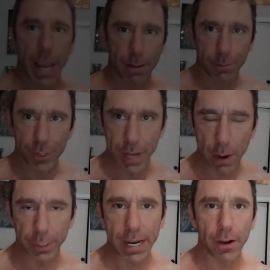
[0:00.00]
Okay, so
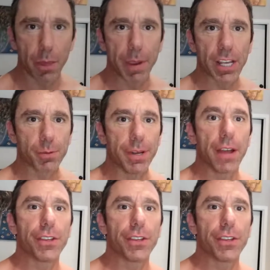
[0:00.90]
now we're down in the basement.